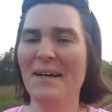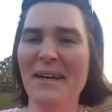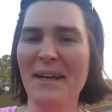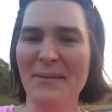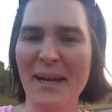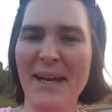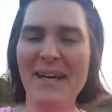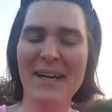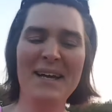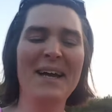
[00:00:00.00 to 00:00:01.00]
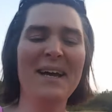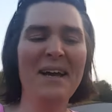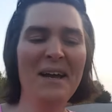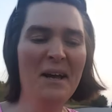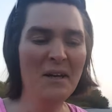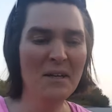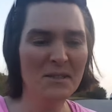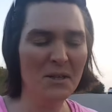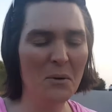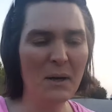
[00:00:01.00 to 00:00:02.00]
Anyway.
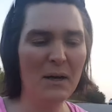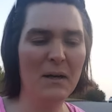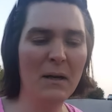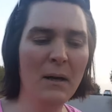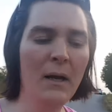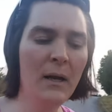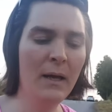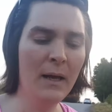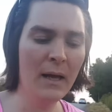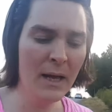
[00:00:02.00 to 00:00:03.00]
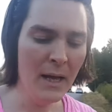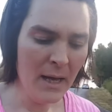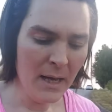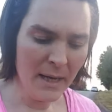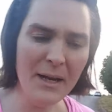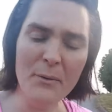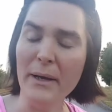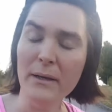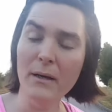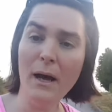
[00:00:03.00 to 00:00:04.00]
So,
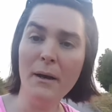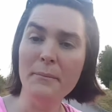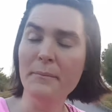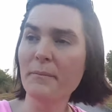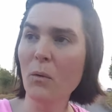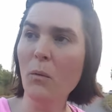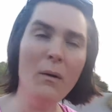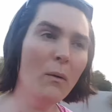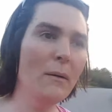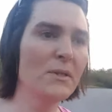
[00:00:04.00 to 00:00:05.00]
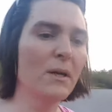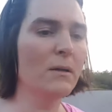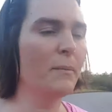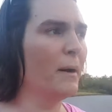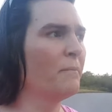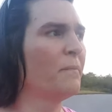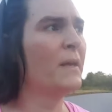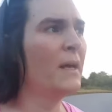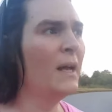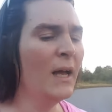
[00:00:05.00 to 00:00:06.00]
anyway, what I was talking about.
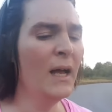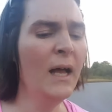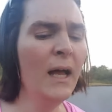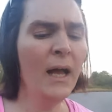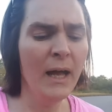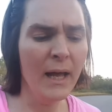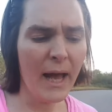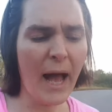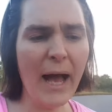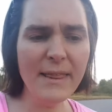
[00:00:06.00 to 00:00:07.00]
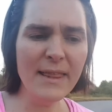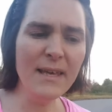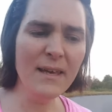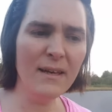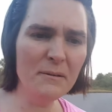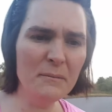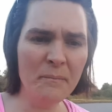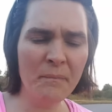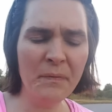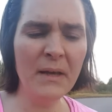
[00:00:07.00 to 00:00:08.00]
I think
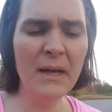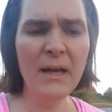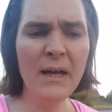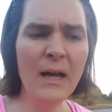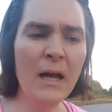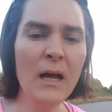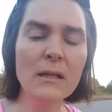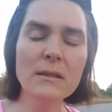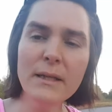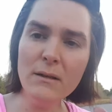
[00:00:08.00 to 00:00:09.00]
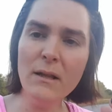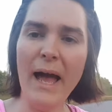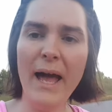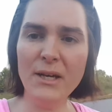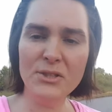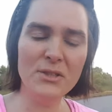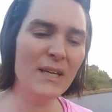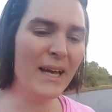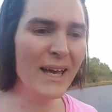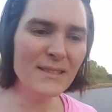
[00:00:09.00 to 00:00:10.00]
little
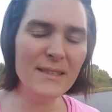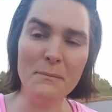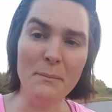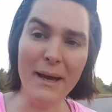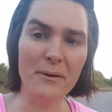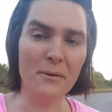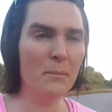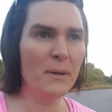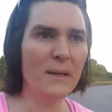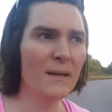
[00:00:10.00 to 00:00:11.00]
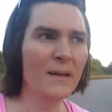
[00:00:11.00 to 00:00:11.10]
actions, I guess, can matter. But